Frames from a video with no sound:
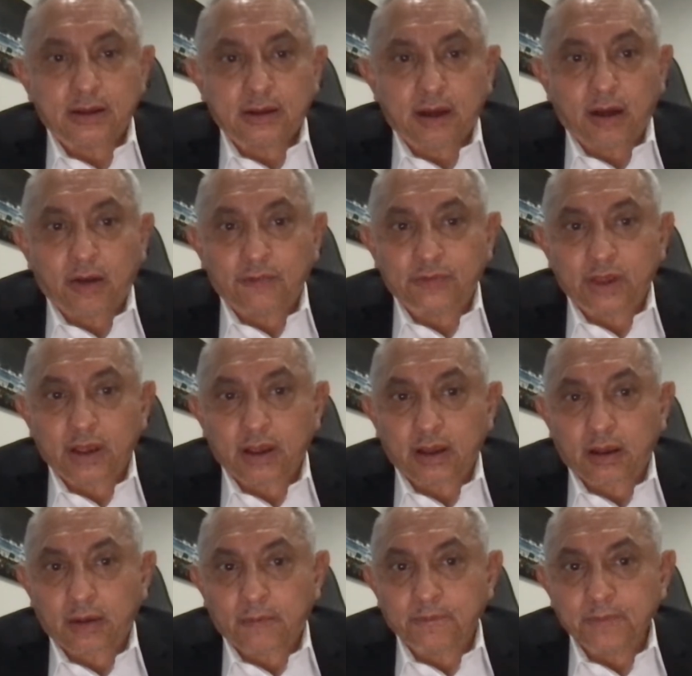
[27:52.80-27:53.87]
of
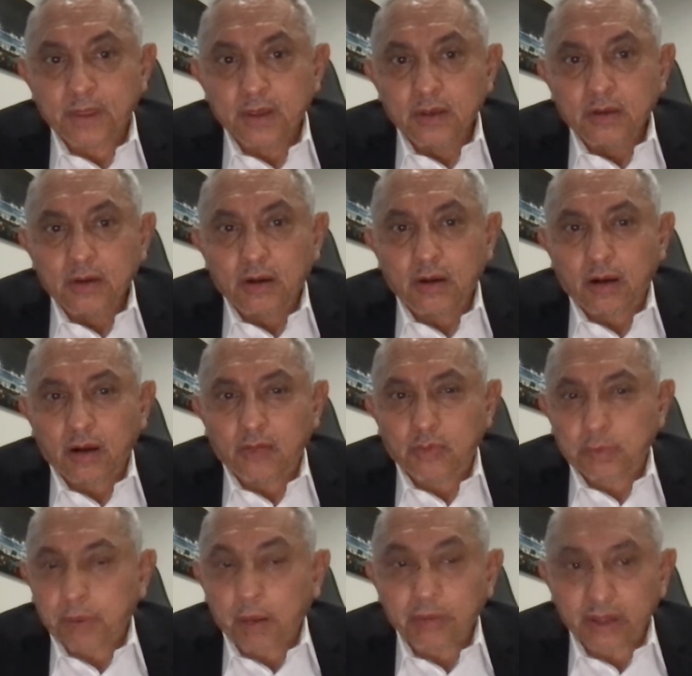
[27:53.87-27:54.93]
the
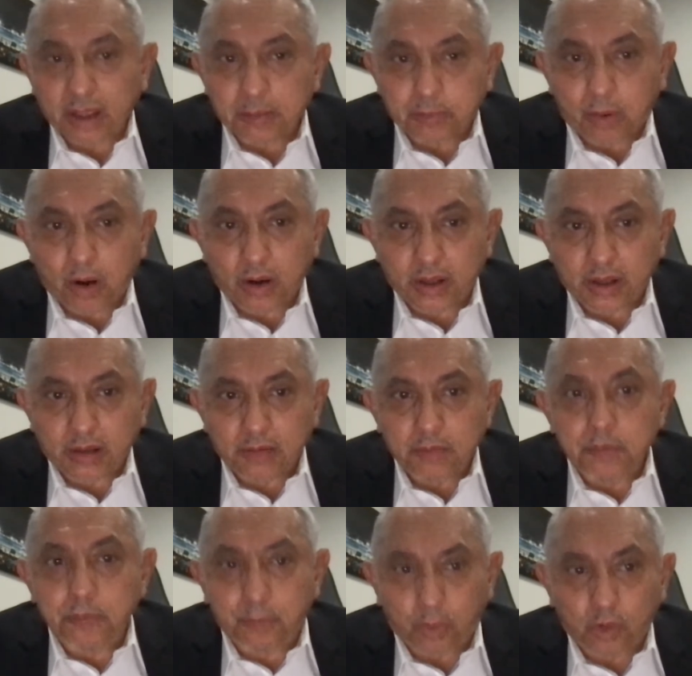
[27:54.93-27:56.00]
Republican Party
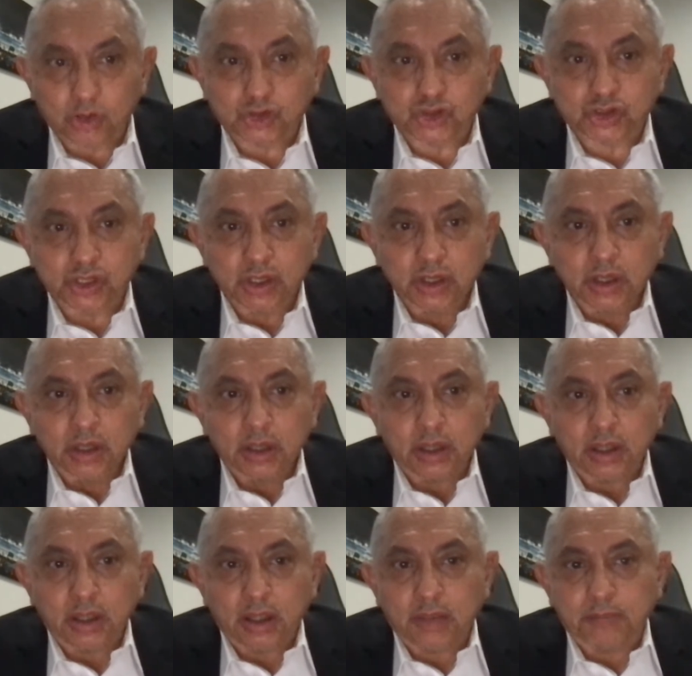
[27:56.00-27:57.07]
push
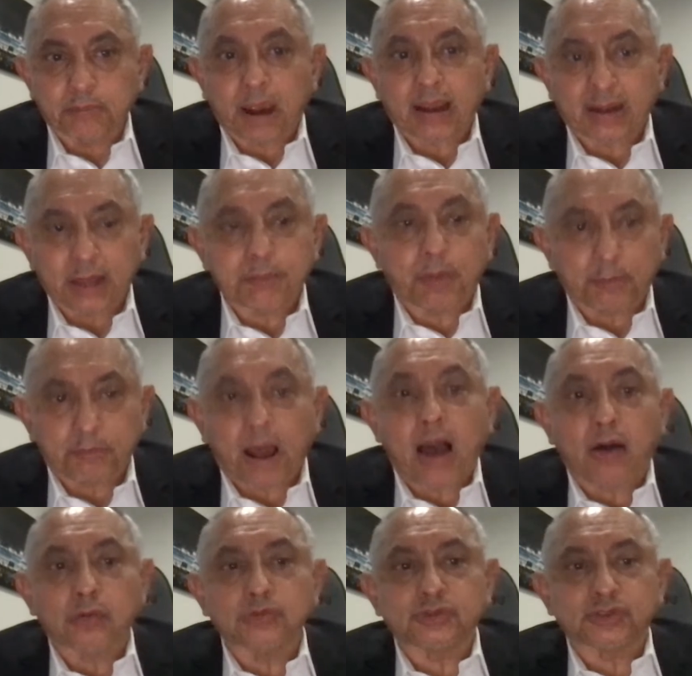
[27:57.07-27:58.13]
by leap and
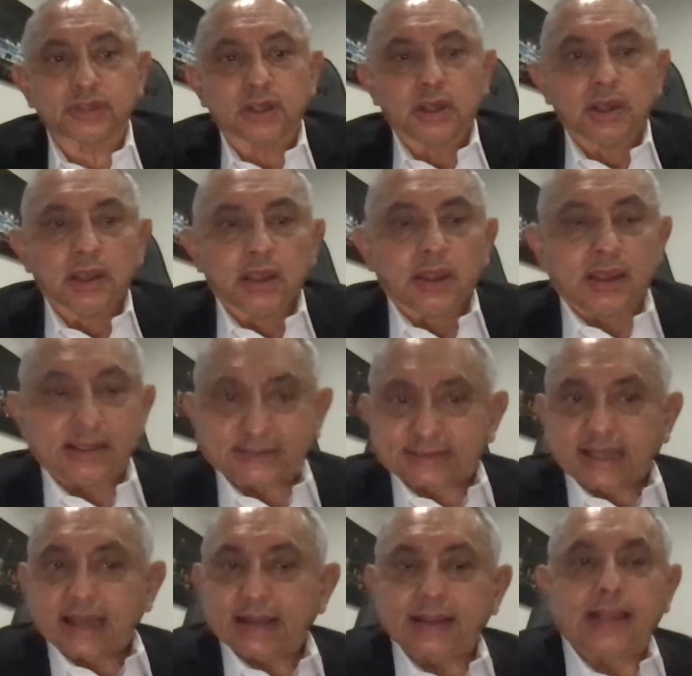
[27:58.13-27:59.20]
bounds. He's
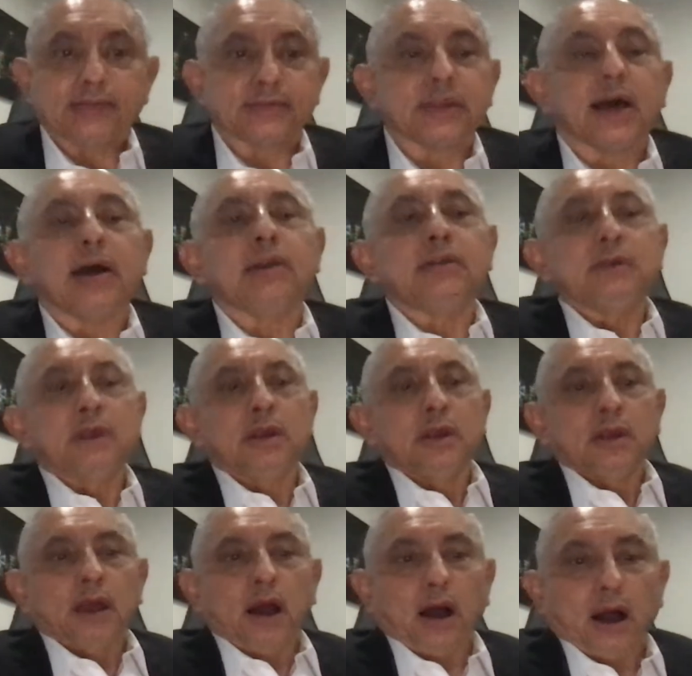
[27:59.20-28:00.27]
getting it done,
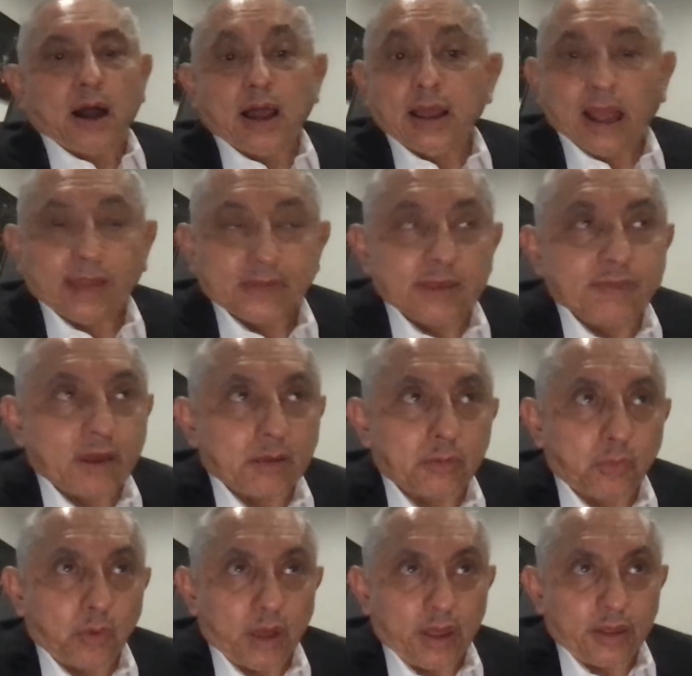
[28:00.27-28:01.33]
and
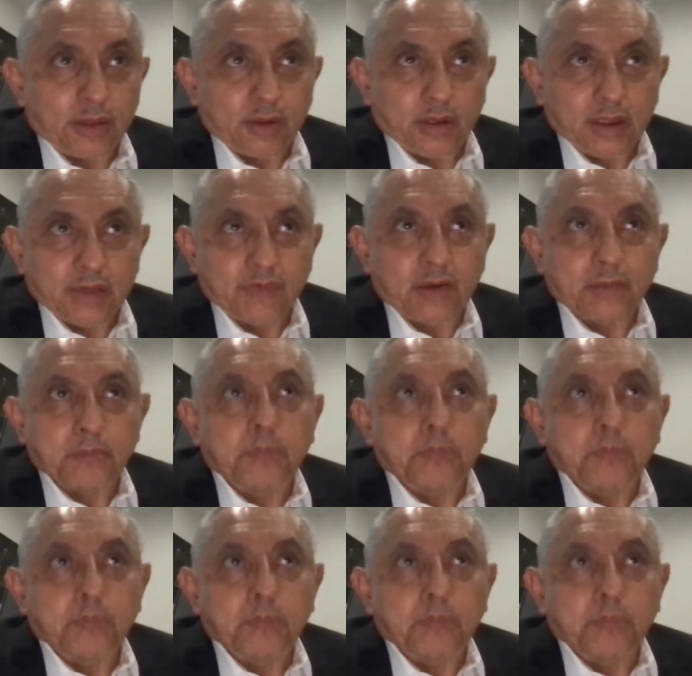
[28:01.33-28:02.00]
even